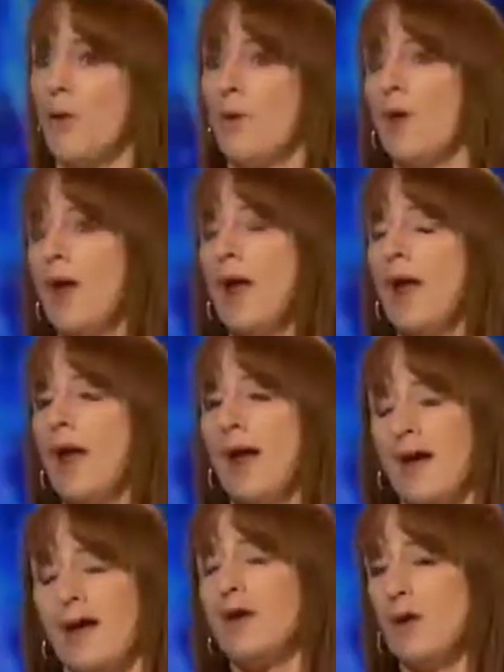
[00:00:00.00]
oh,
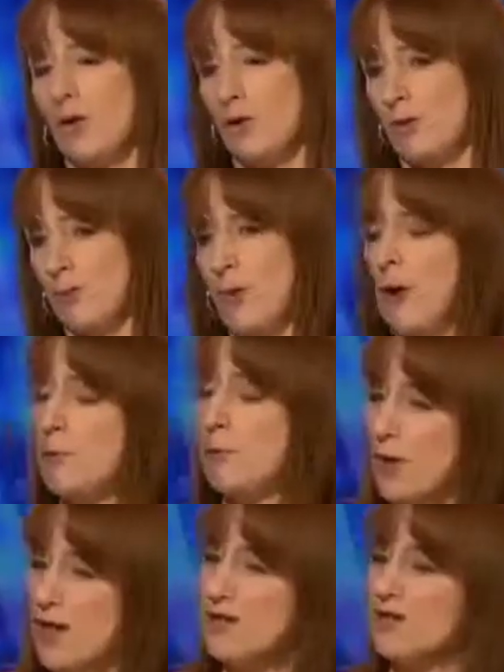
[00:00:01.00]
look,
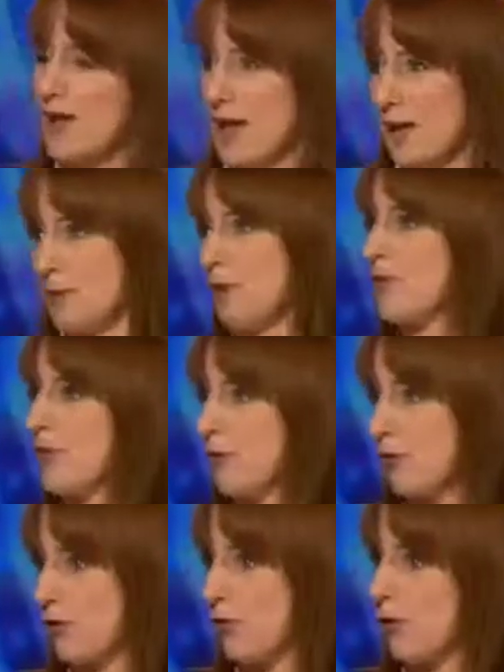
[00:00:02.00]
breeding animals
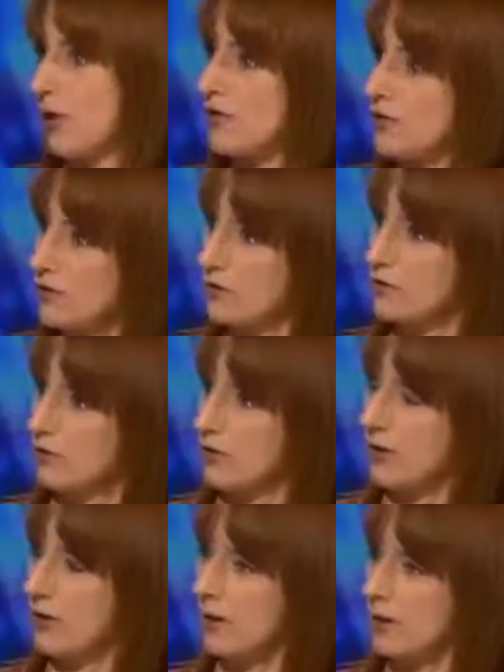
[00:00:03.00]
for fur is a
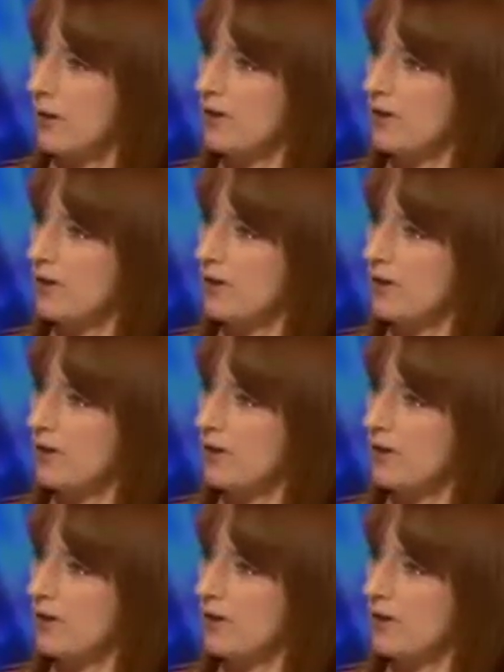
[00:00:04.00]
different thing.